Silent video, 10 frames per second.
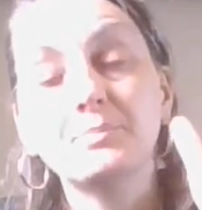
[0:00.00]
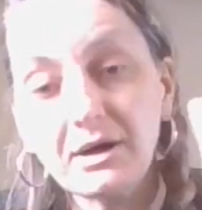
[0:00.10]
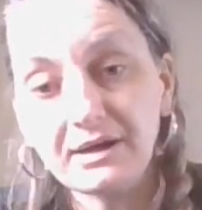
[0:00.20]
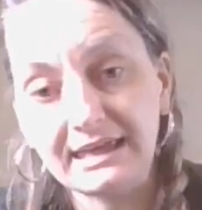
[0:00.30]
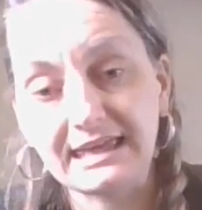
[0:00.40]

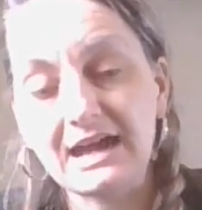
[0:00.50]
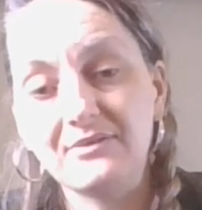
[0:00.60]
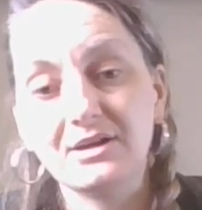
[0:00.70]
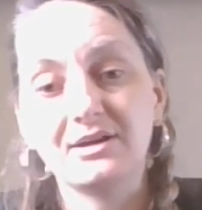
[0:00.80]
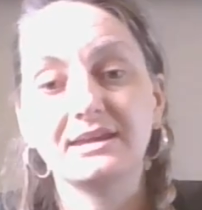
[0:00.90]
by
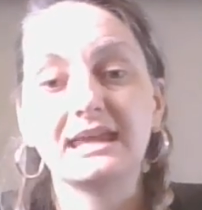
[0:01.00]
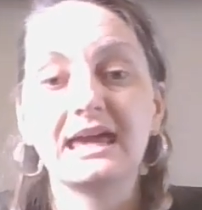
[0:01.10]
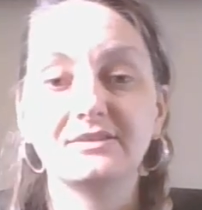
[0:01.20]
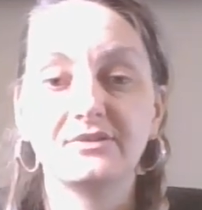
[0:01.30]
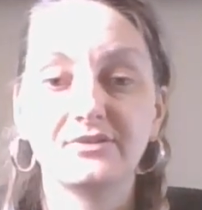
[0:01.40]
Caroline
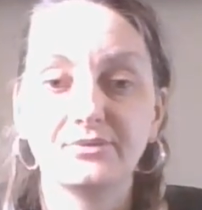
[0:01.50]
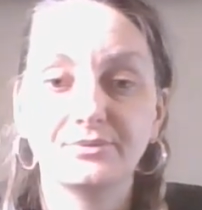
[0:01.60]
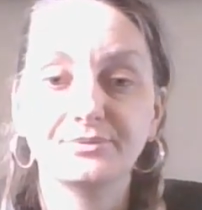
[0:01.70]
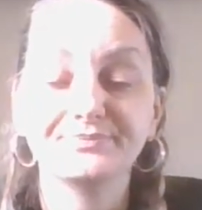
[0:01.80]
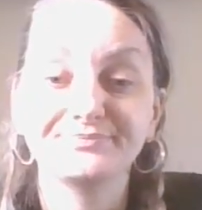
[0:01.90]

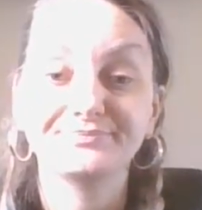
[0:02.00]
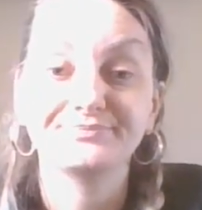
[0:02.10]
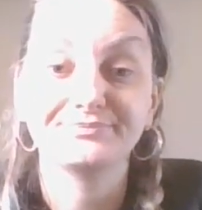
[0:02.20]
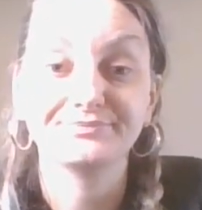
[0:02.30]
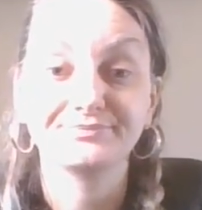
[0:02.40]
Ansell.
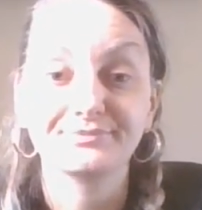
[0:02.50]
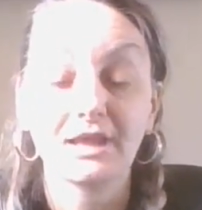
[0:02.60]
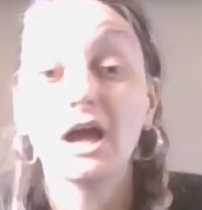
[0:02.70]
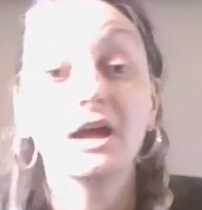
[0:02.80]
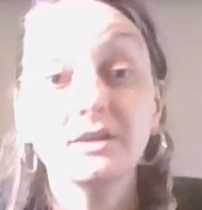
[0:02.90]

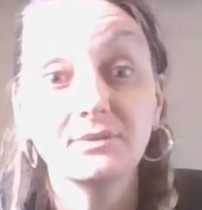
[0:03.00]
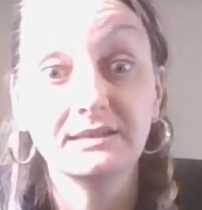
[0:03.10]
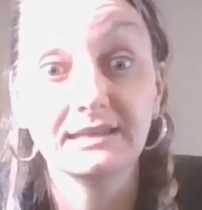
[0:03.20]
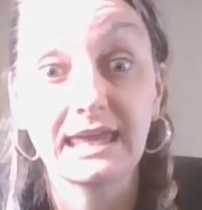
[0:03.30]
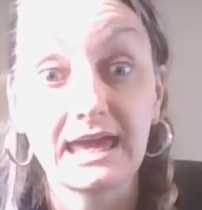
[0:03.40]
I don't
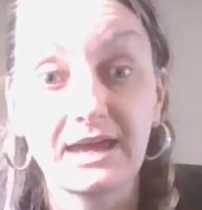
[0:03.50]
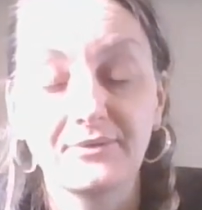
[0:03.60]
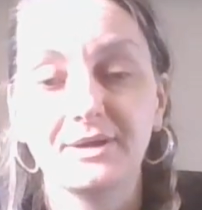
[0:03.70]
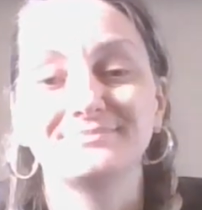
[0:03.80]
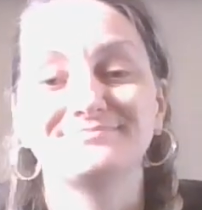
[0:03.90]
need a
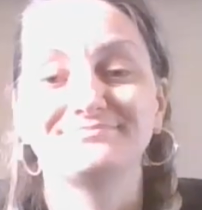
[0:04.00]
carer.